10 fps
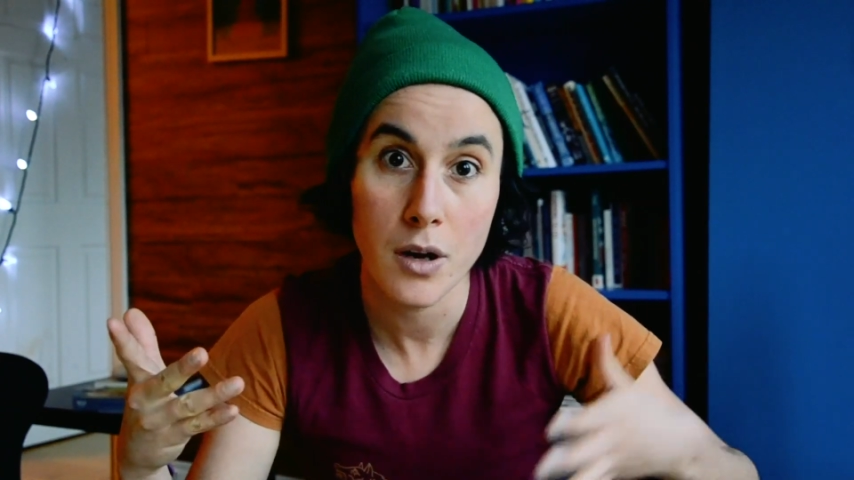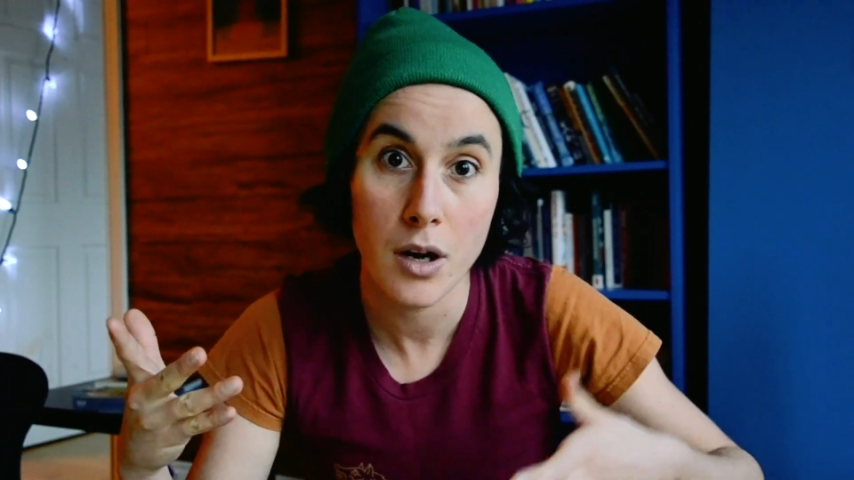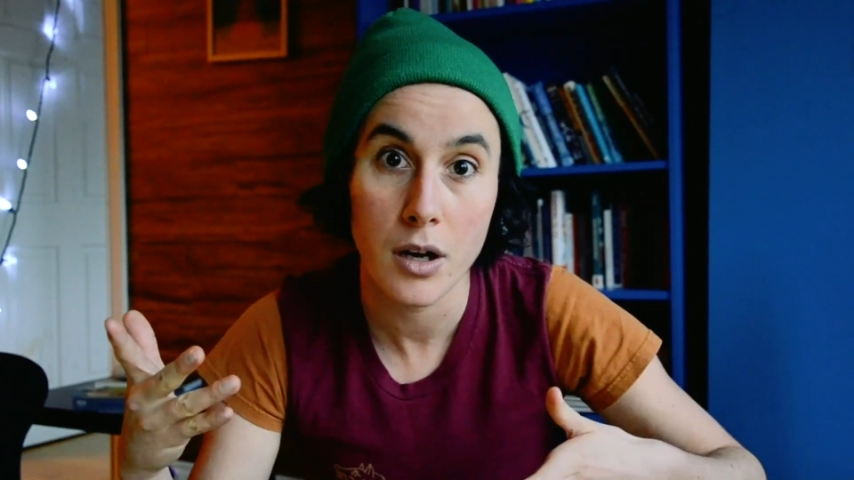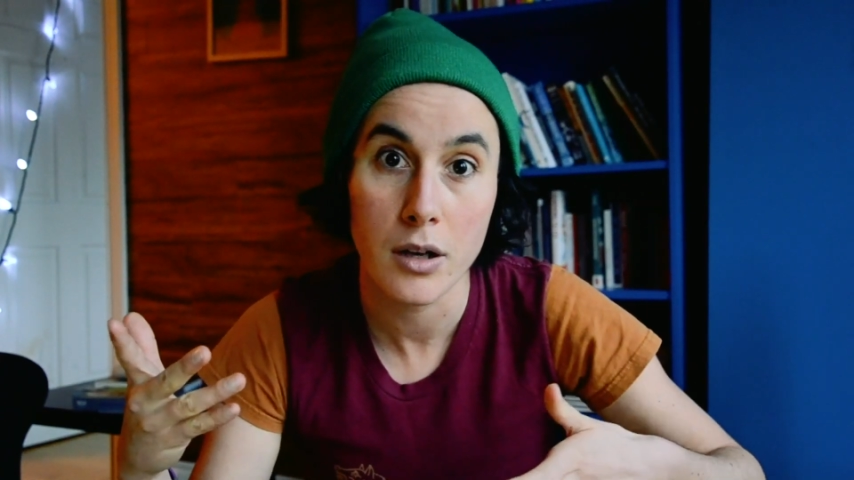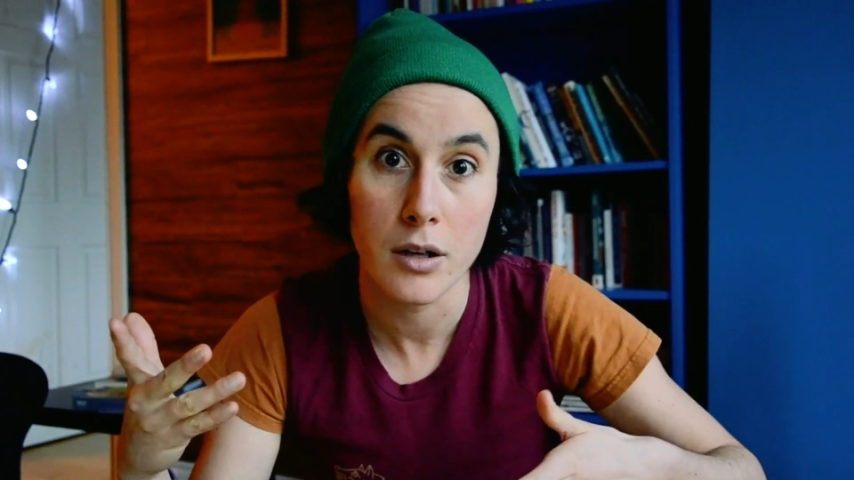
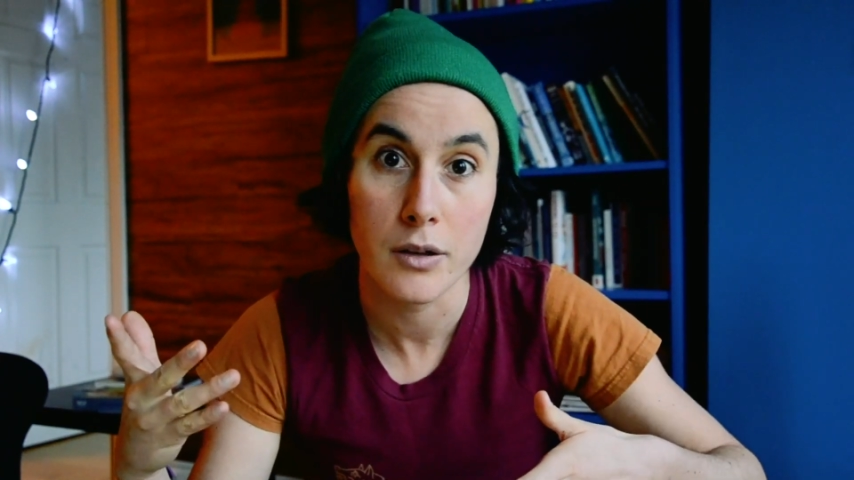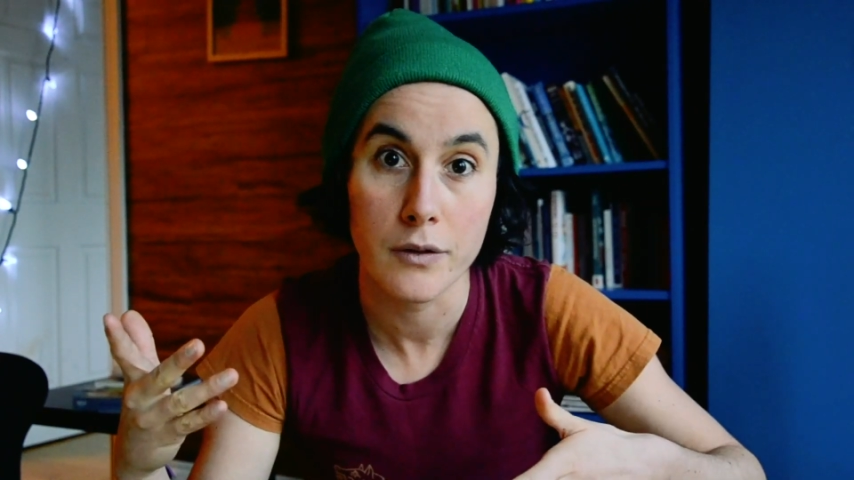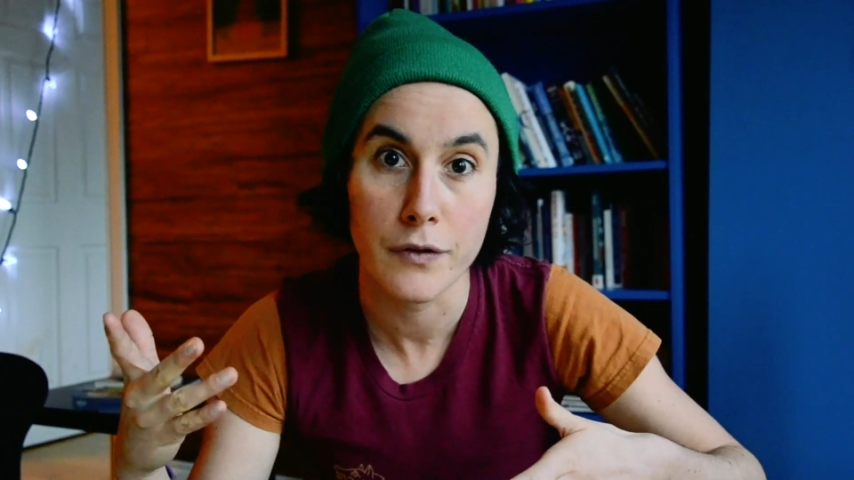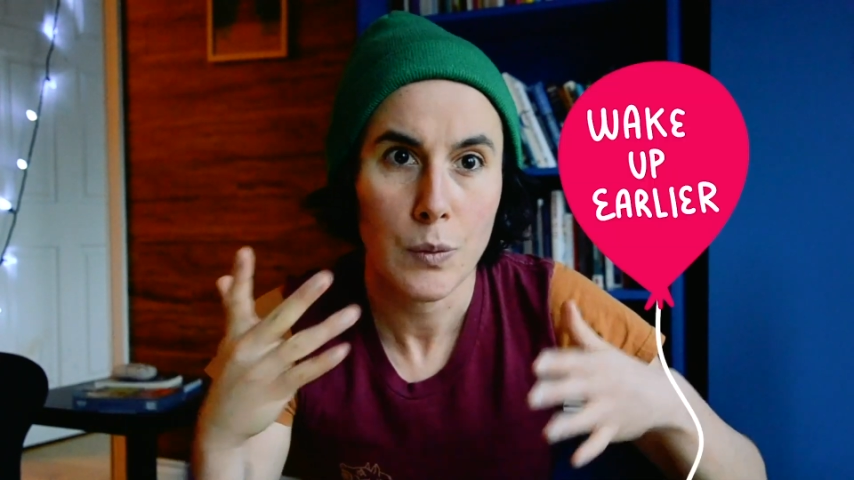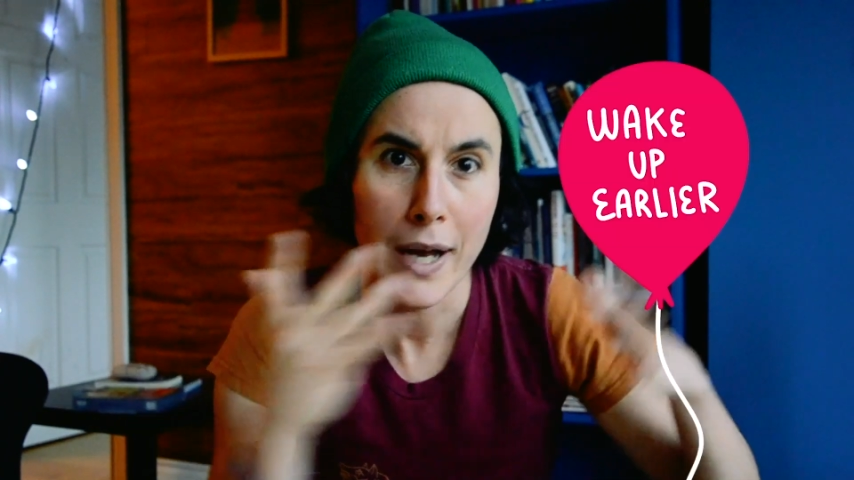
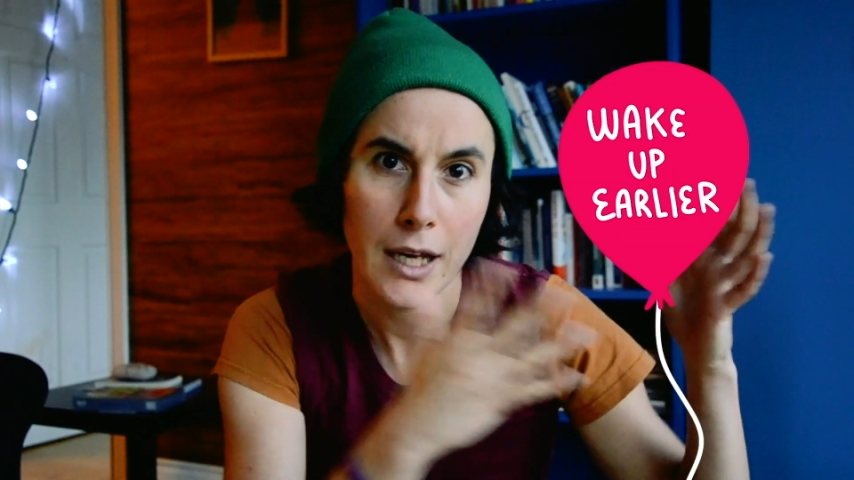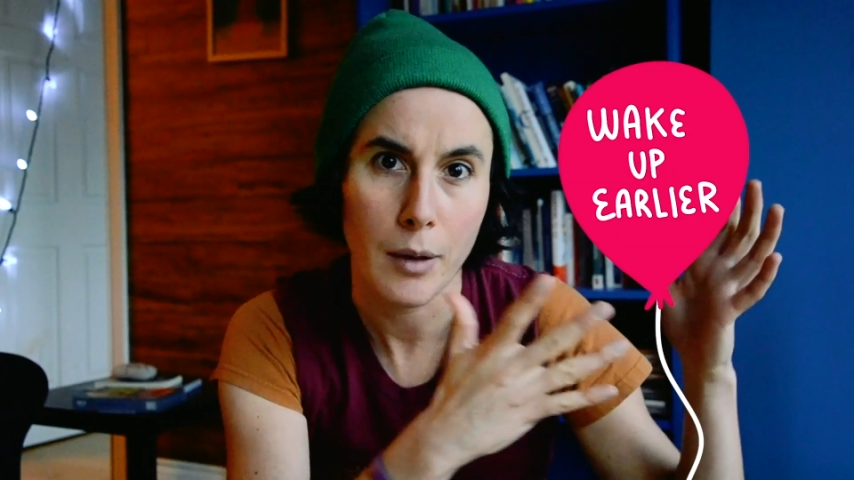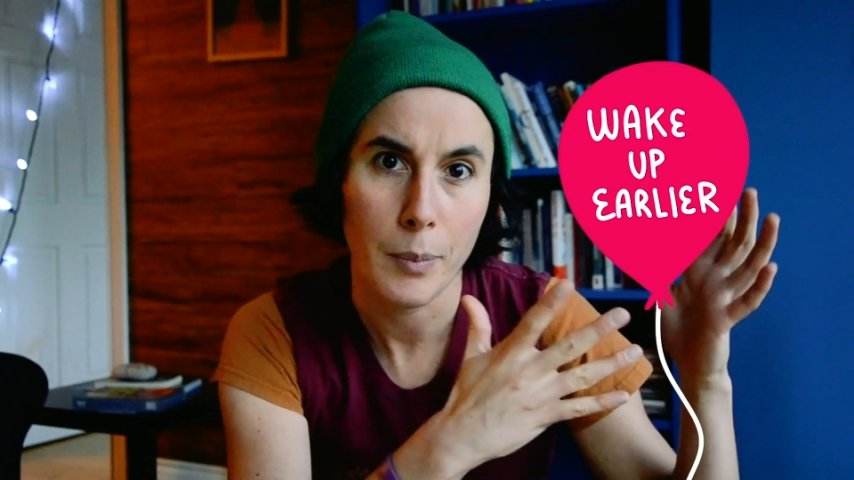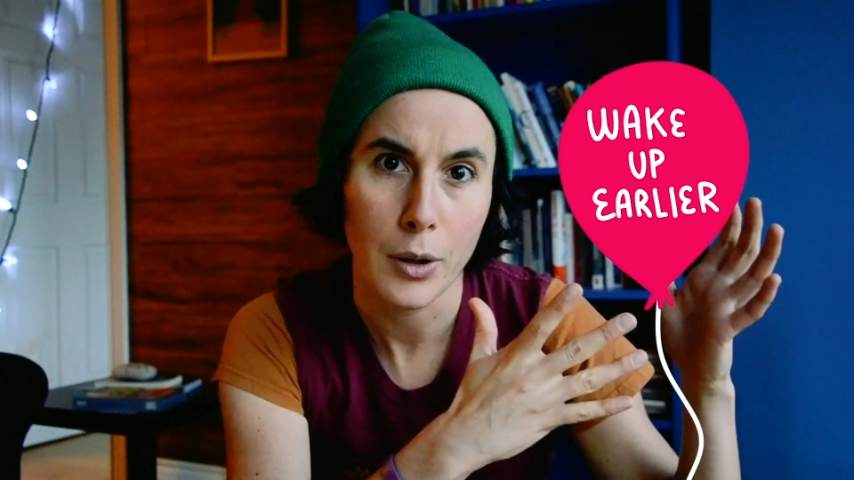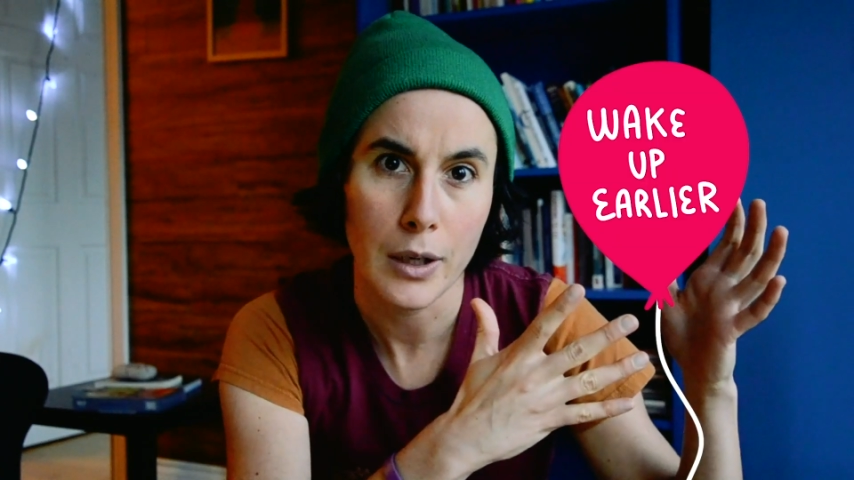of wake
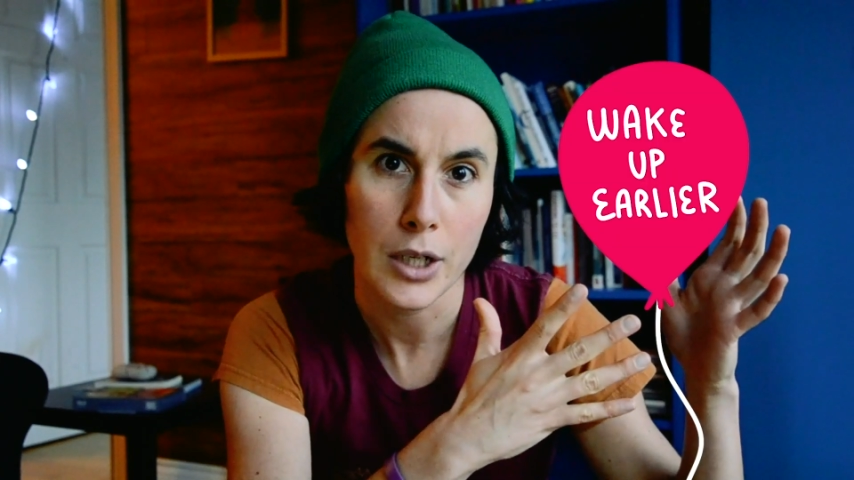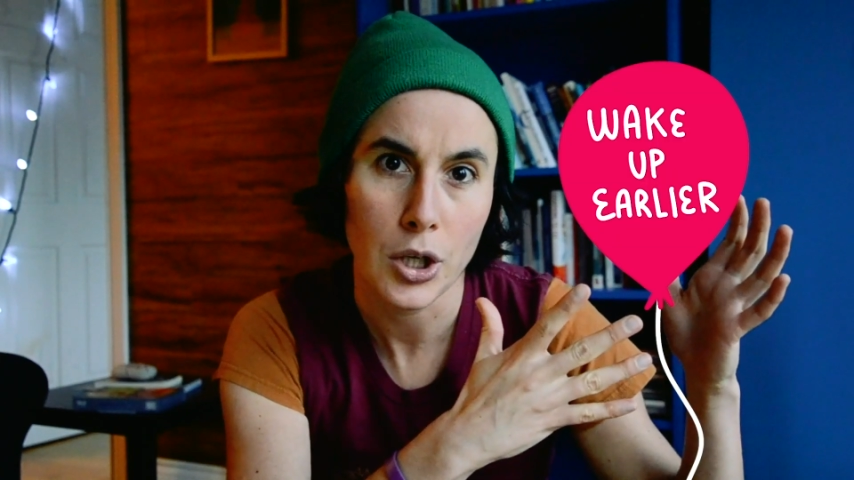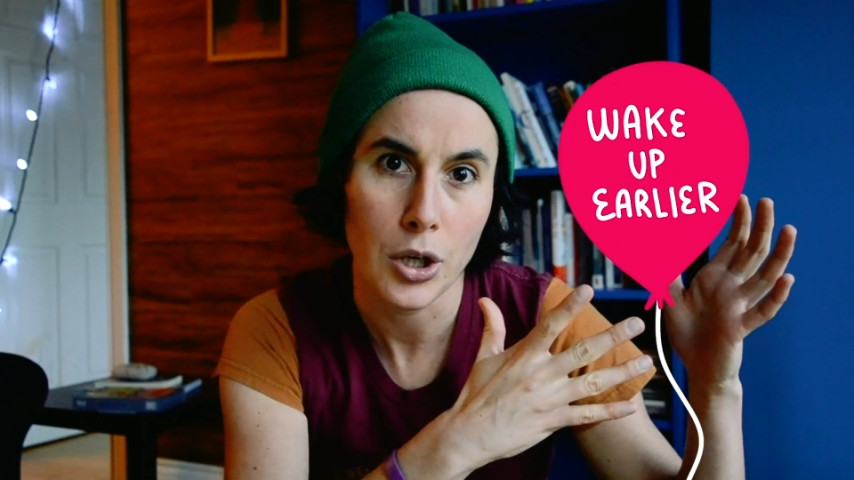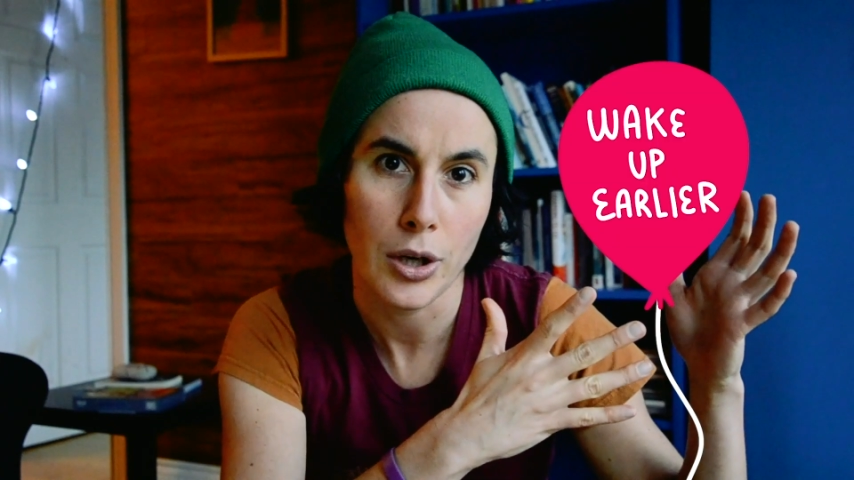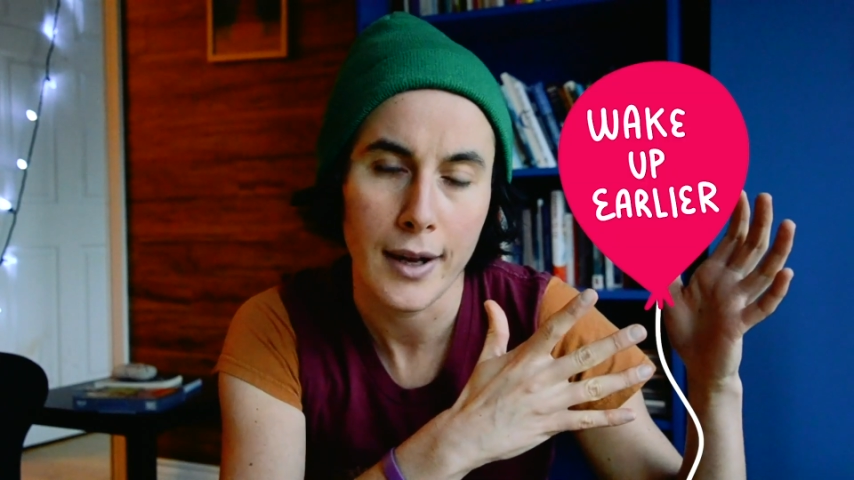up earlier,